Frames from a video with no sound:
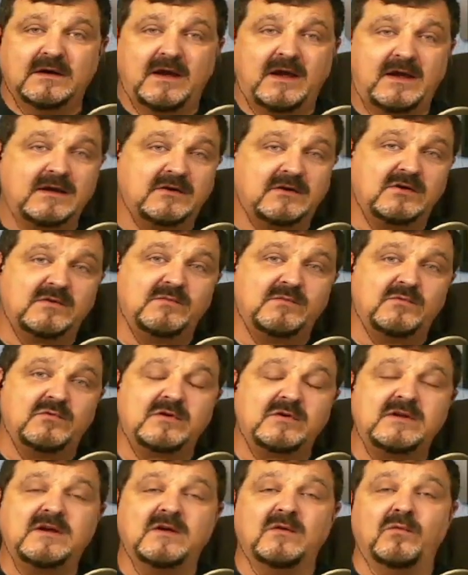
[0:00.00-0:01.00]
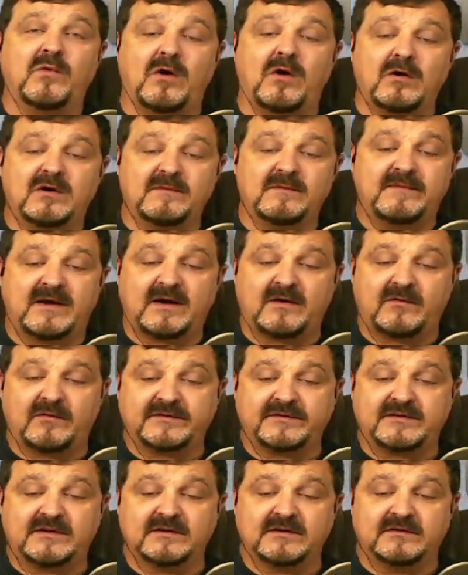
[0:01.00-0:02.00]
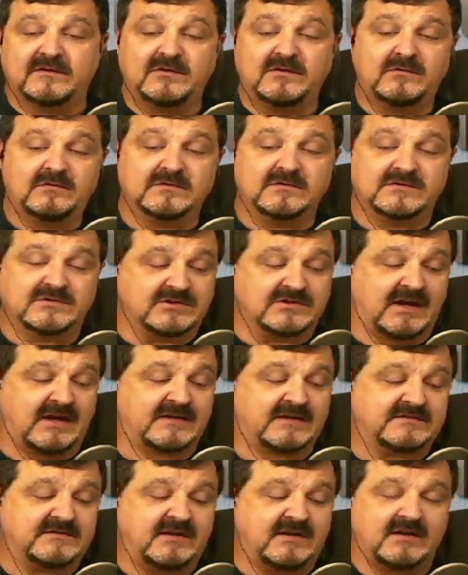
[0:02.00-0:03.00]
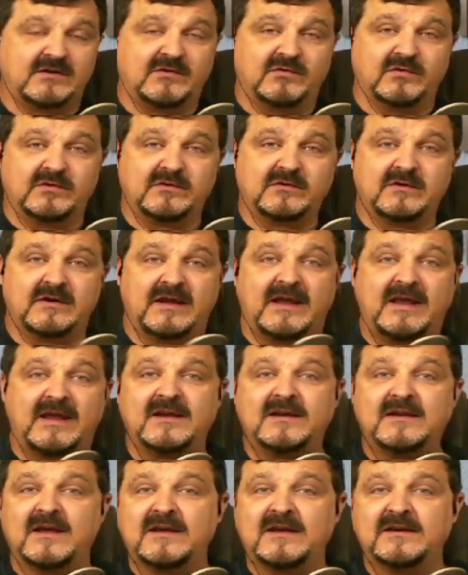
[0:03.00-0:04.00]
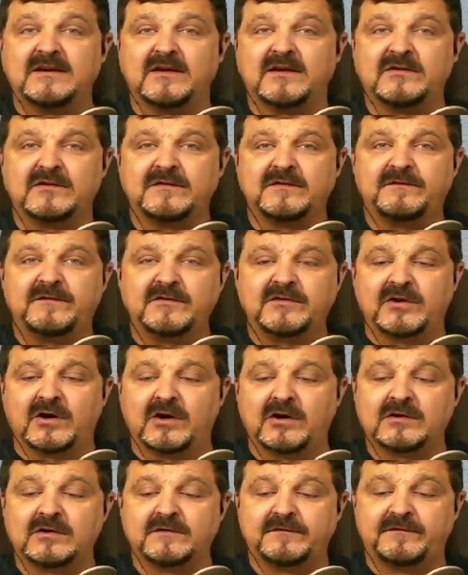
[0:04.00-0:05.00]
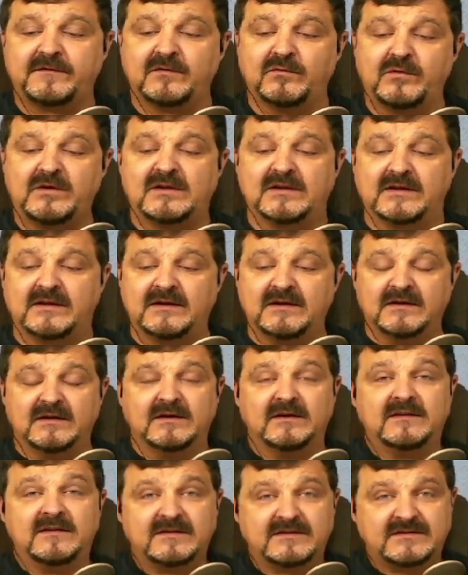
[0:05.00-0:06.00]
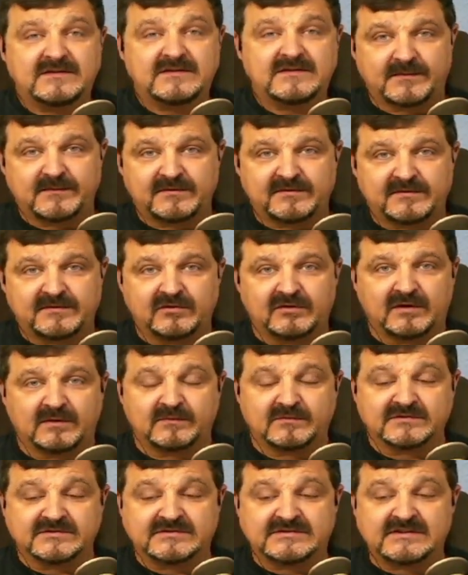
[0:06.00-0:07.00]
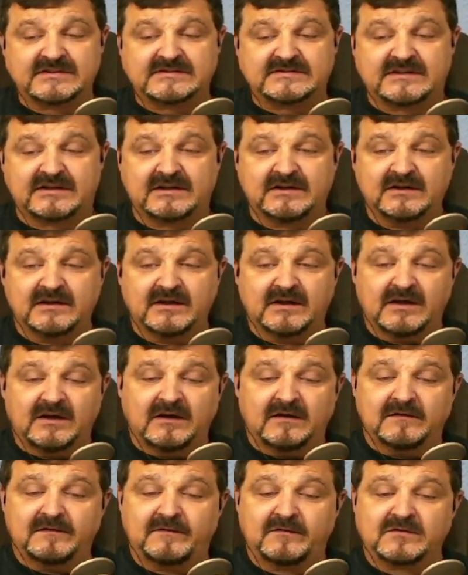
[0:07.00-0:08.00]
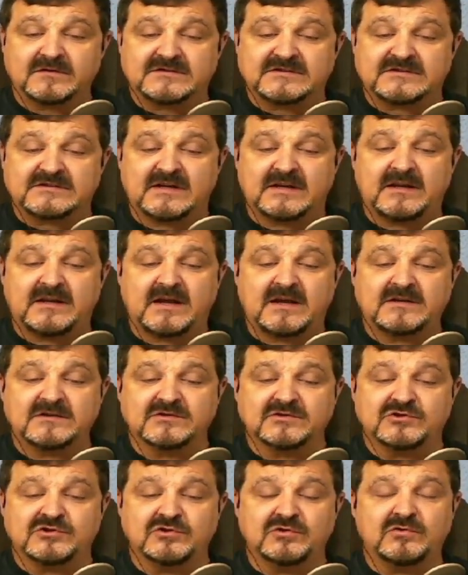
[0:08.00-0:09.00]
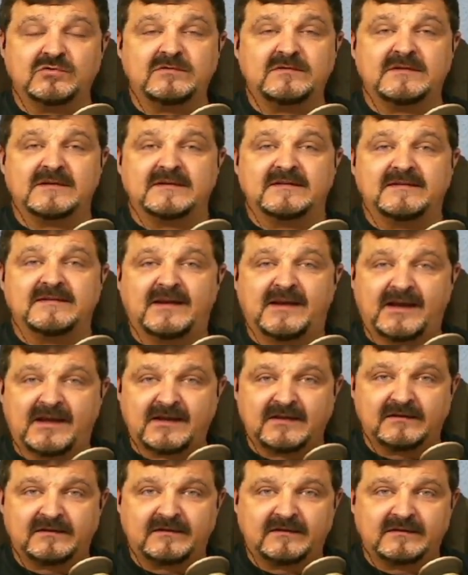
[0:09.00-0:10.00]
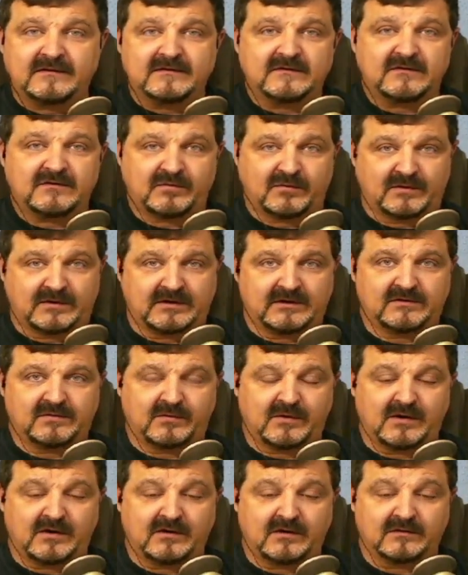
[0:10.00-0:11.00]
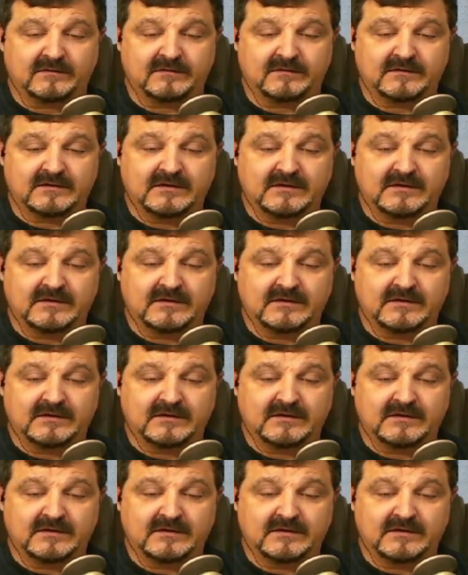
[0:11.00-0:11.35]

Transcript: Hey, good morning and welcome back once again to Jack's Tech Corner and another Photography Weekly. This is episode number 60 for Sunday, June the 10th, 2012.